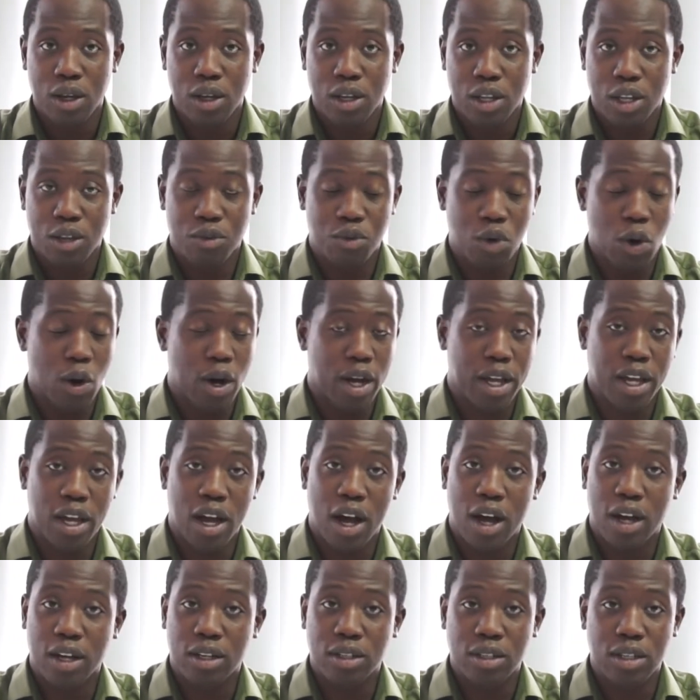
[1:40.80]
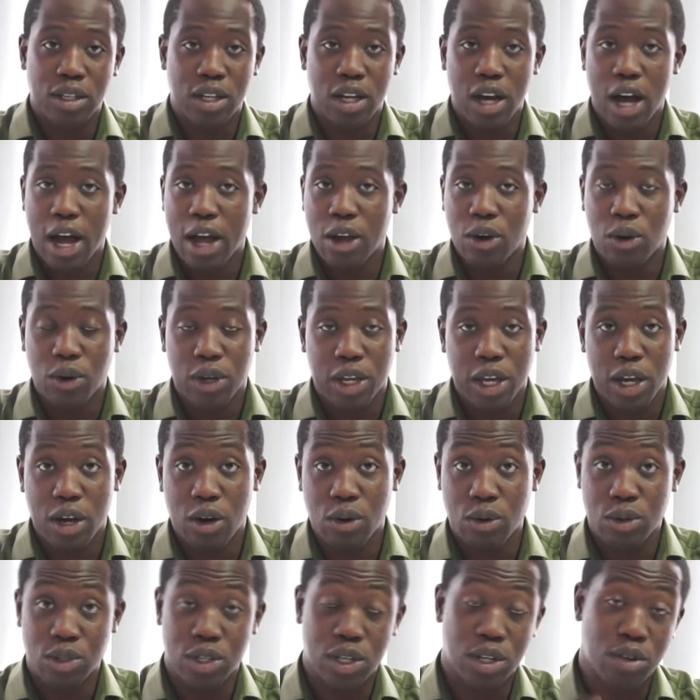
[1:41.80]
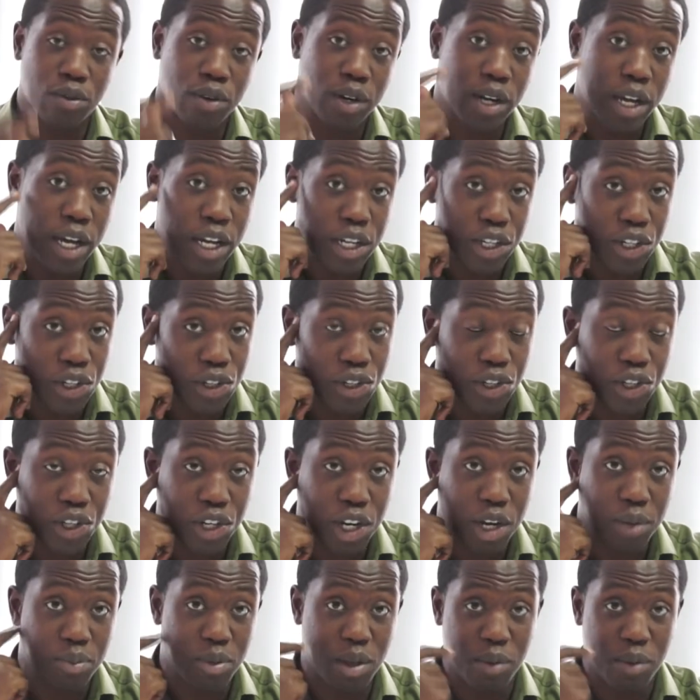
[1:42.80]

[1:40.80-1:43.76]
you've got a young guy or girl who's in a relationship,